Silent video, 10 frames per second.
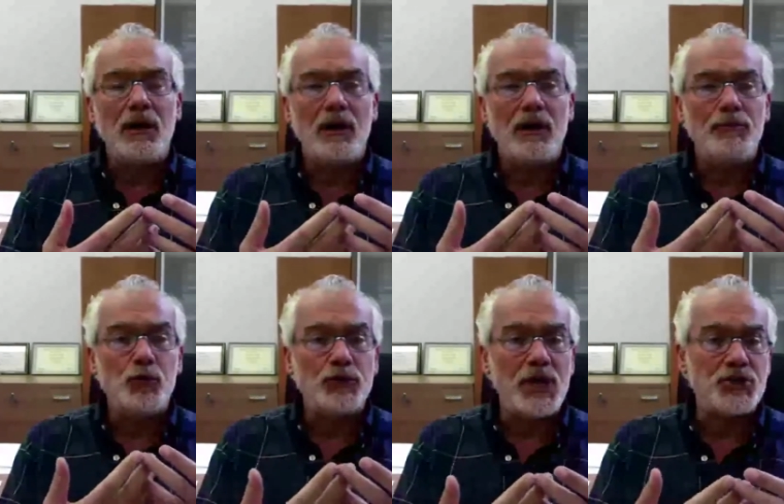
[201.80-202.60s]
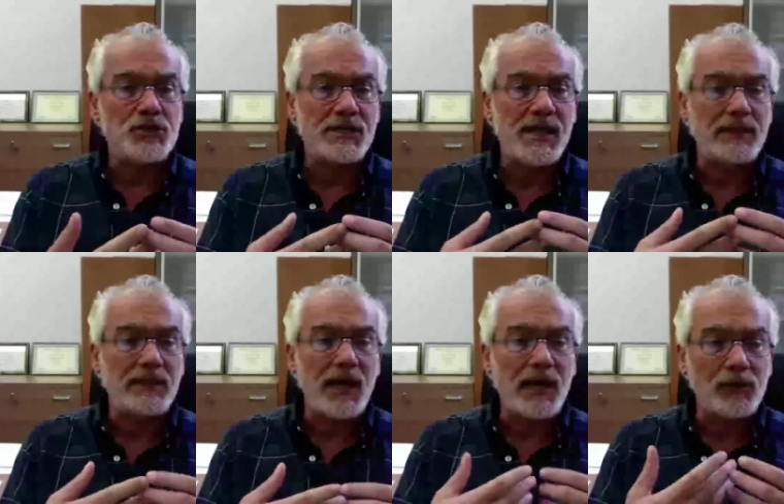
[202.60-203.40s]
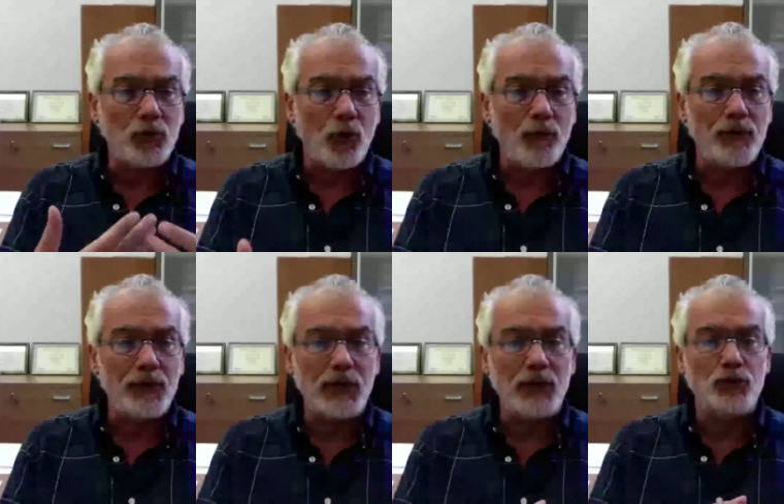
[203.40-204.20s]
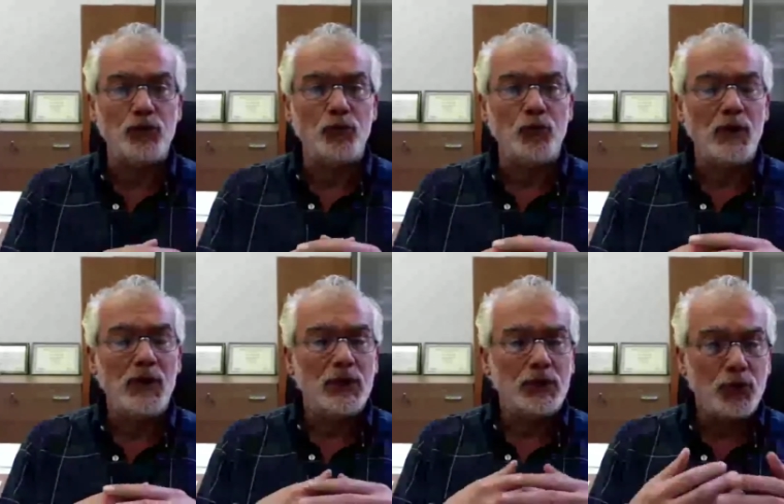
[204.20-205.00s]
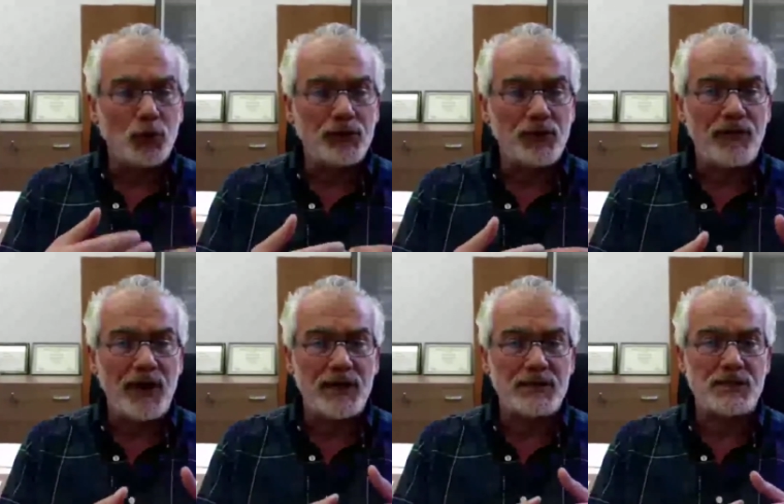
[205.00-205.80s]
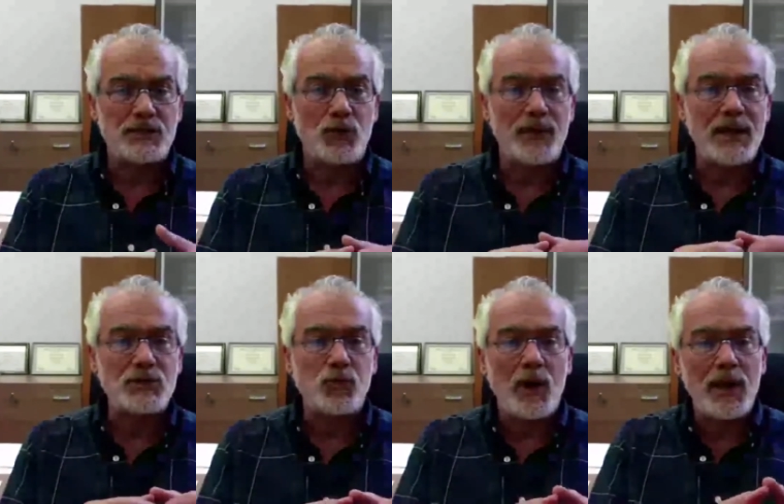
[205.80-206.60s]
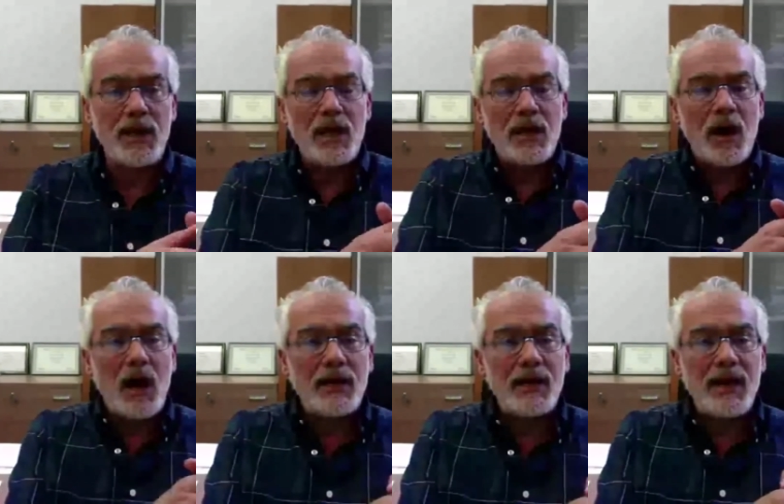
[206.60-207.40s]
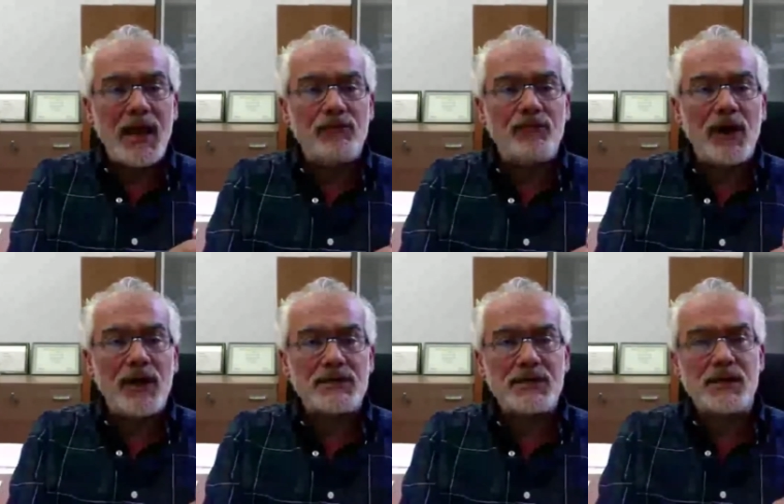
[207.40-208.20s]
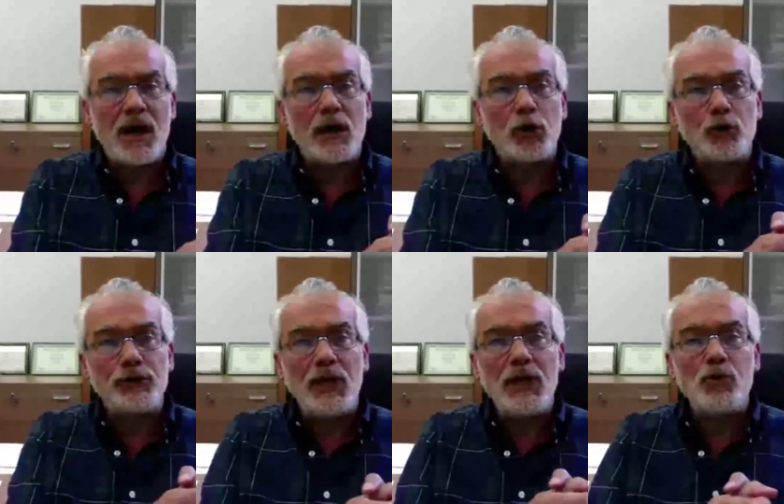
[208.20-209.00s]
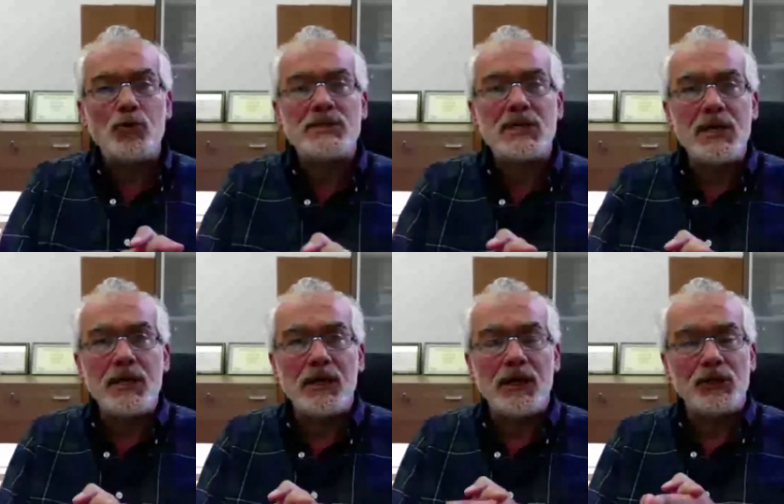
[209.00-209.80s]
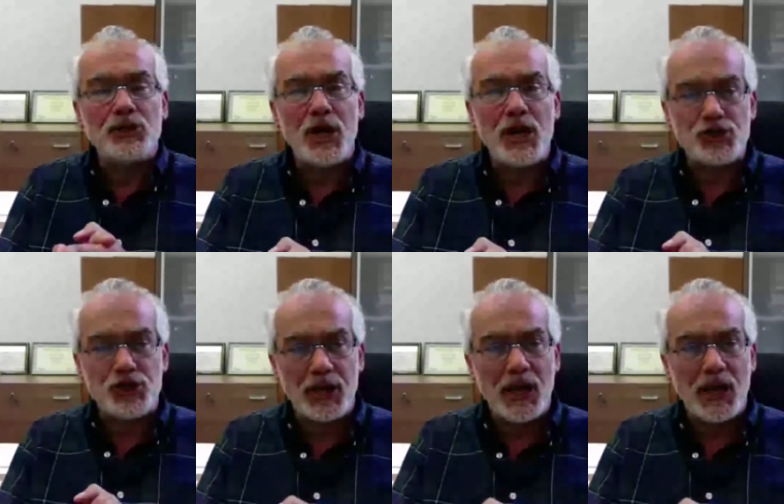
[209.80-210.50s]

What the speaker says: mutations get carried over into daughter viruses. So that's why RNA viruses are continuously changing.